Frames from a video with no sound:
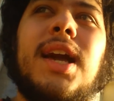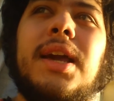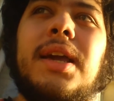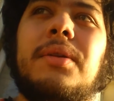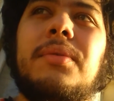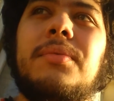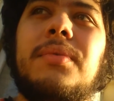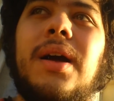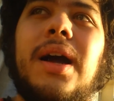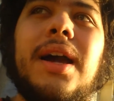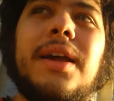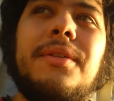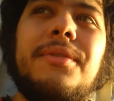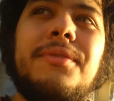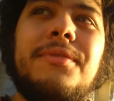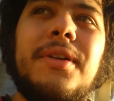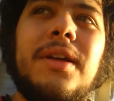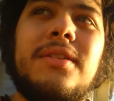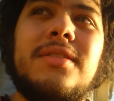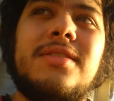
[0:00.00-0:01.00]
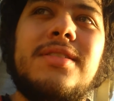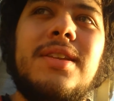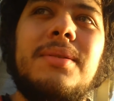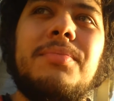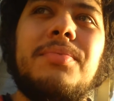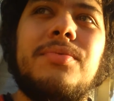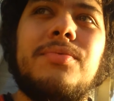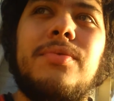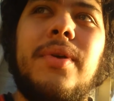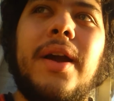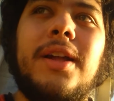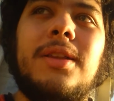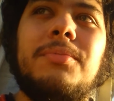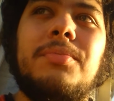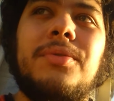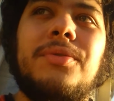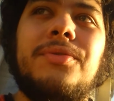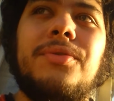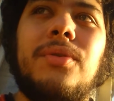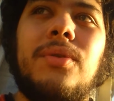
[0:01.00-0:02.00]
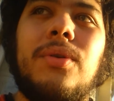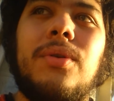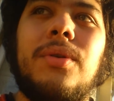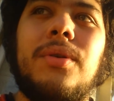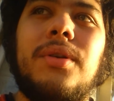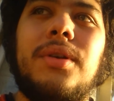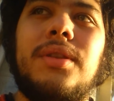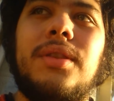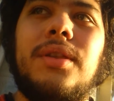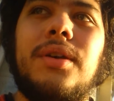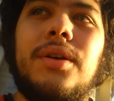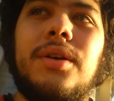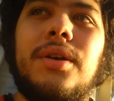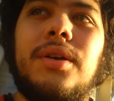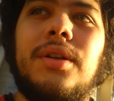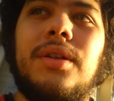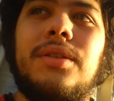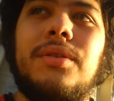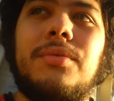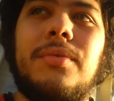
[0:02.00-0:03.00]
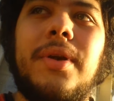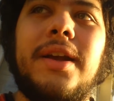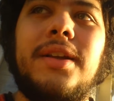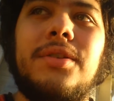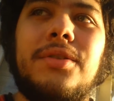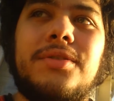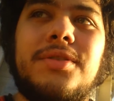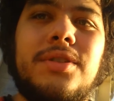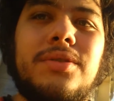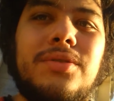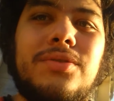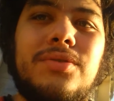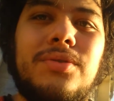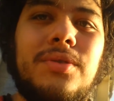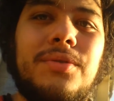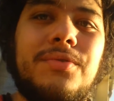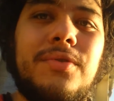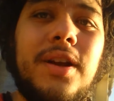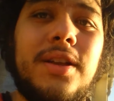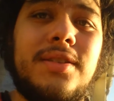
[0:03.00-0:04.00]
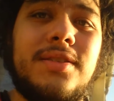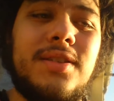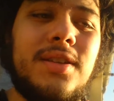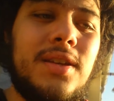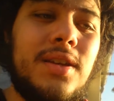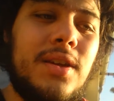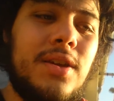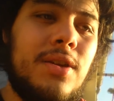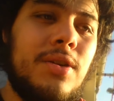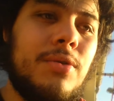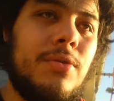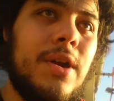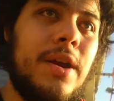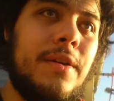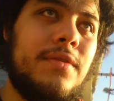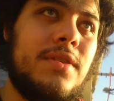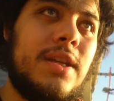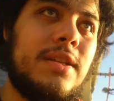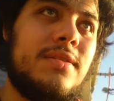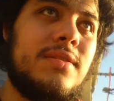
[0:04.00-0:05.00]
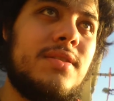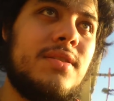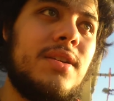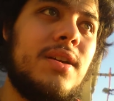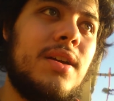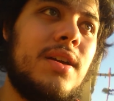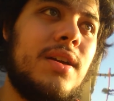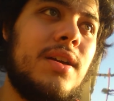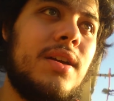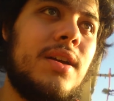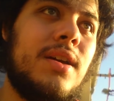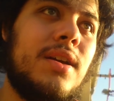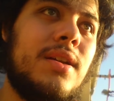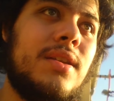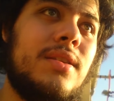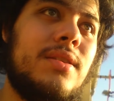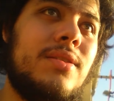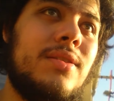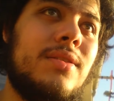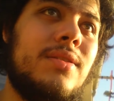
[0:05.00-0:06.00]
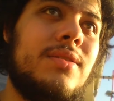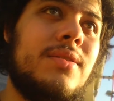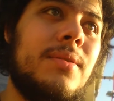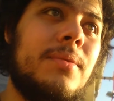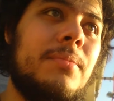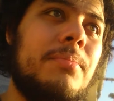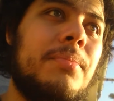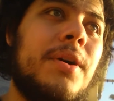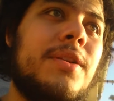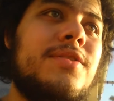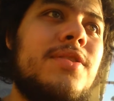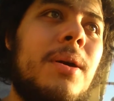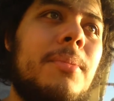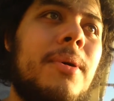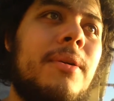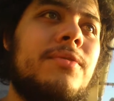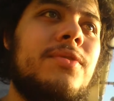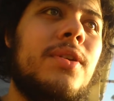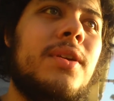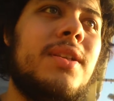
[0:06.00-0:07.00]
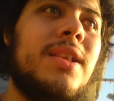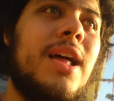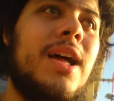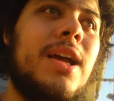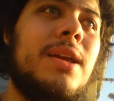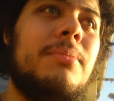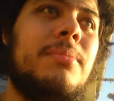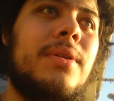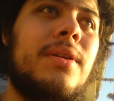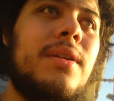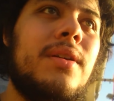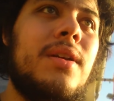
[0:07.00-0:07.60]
I, I fell asleep right before the, the riders in the Tour de France arrived at uh, the, the bottom of the climb.